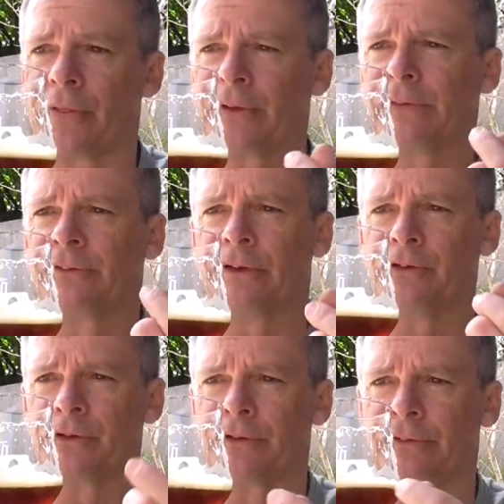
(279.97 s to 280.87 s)
I think the
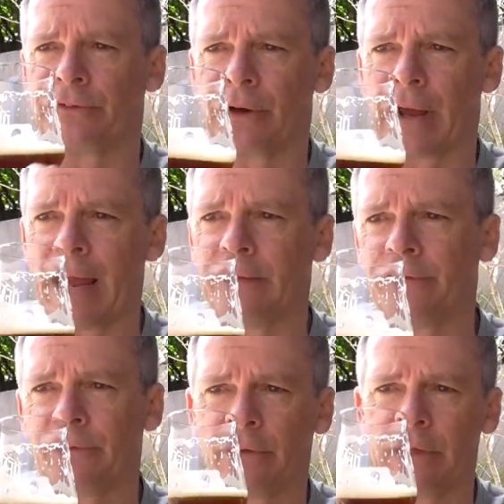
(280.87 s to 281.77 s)
Citra just sort of
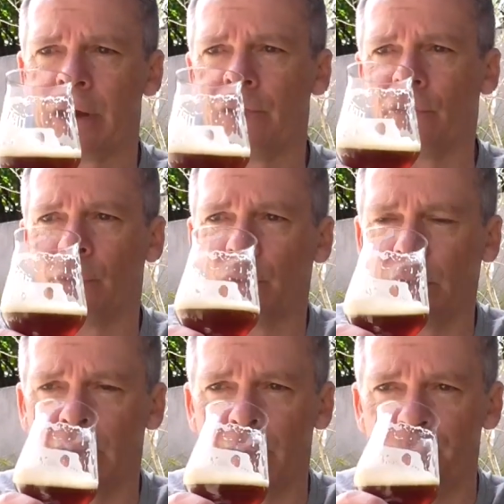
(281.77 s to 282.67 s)
adds to the
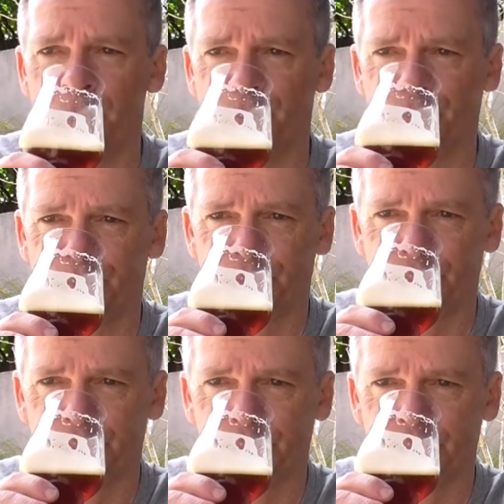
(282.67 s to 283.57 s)
overall
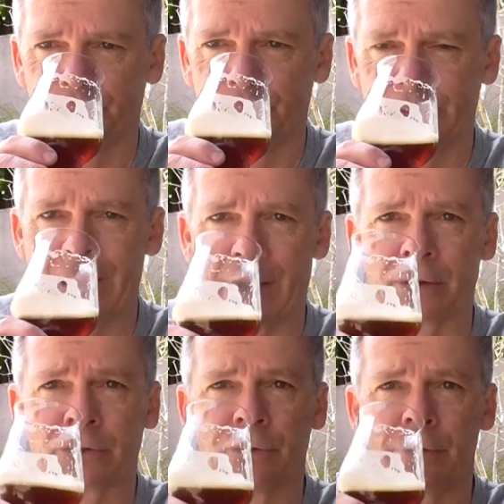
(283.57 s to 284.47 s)

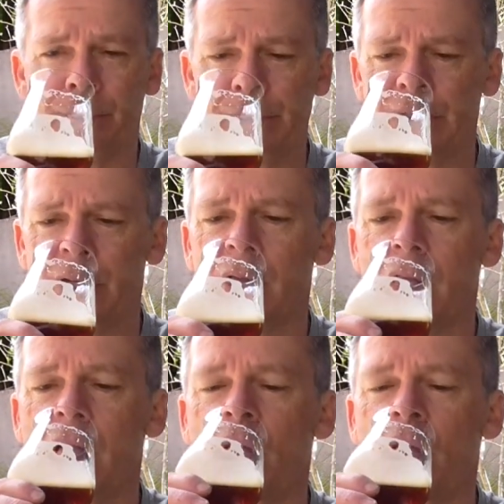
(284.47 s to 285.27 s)
character of the beer.